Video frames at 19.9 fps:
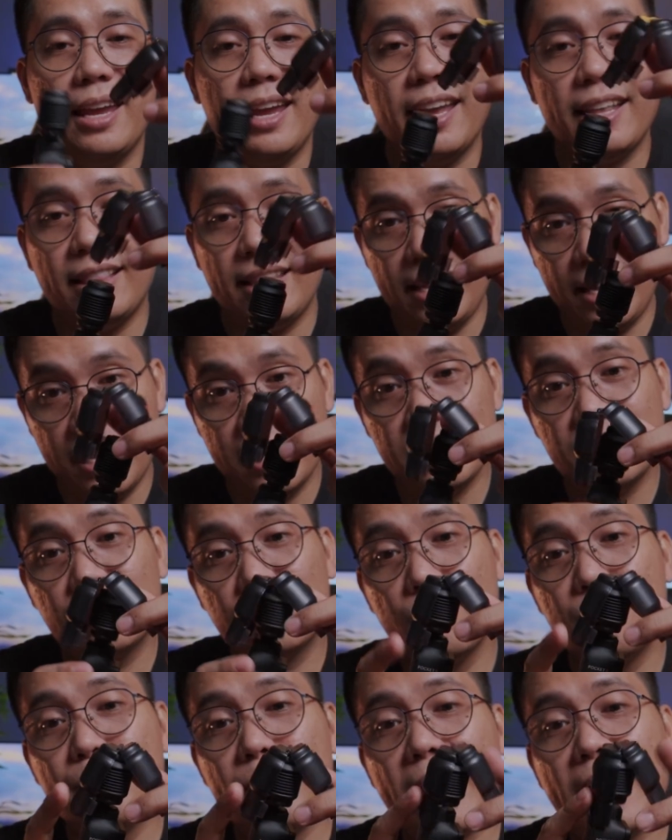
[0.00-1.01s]
it is
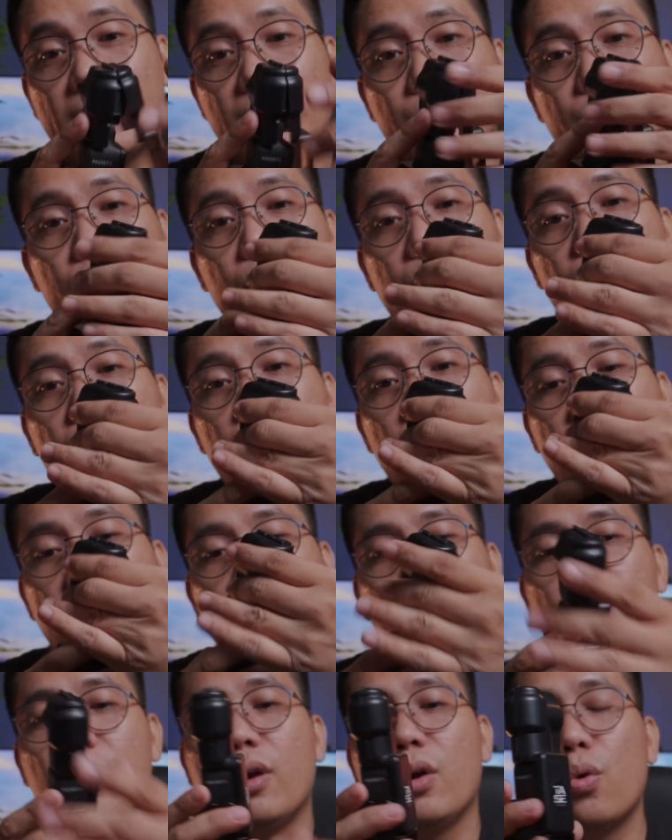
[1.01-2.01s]
compatible
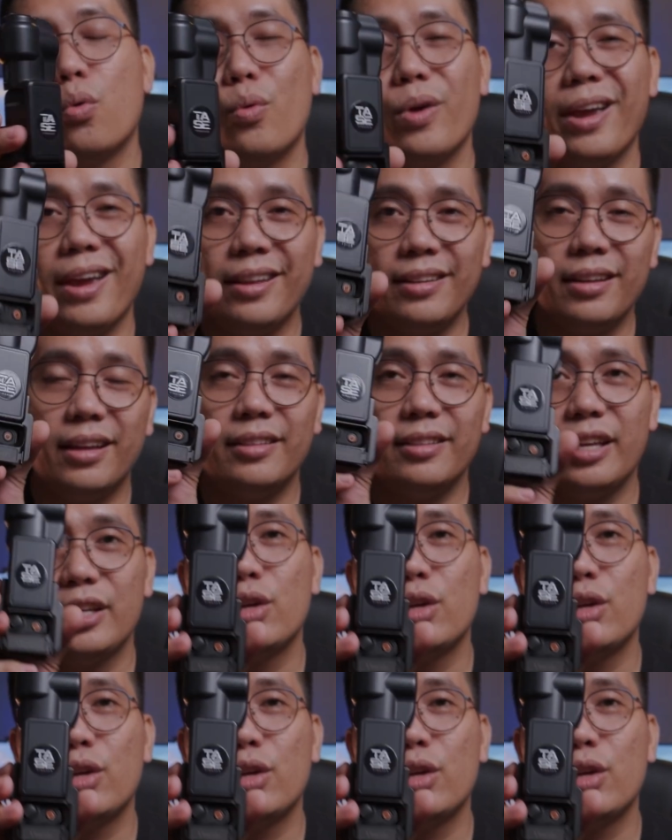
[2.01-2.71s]
with the